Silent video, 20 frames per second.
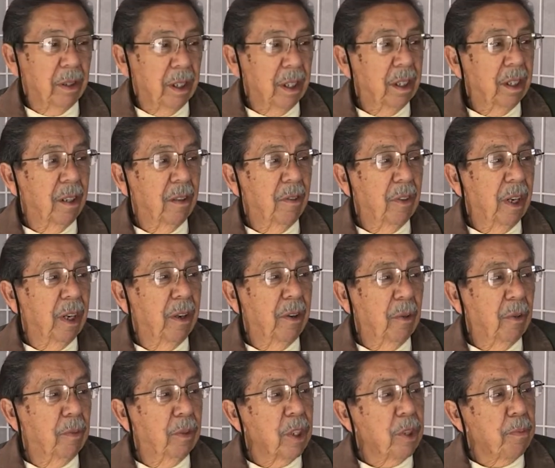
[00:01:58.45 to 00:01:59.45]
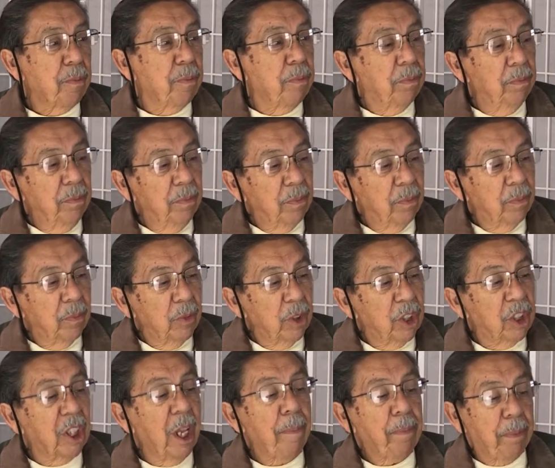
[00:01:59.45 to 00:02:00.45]
They're very
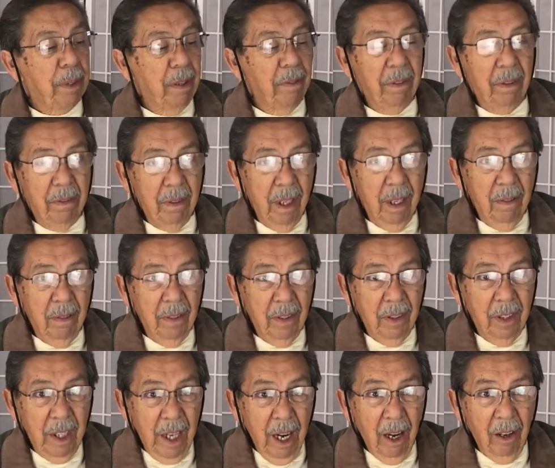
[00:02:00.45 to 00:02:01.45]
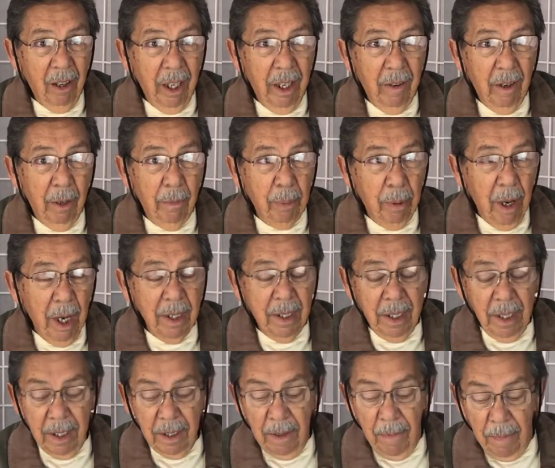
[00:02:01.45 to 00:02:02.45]
receptive of an air layering
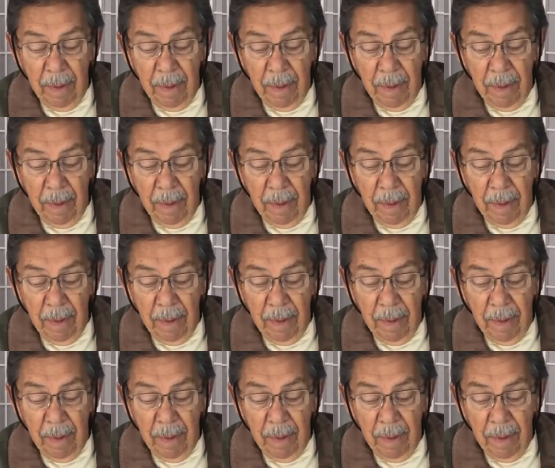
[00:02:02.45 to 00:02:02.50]
process.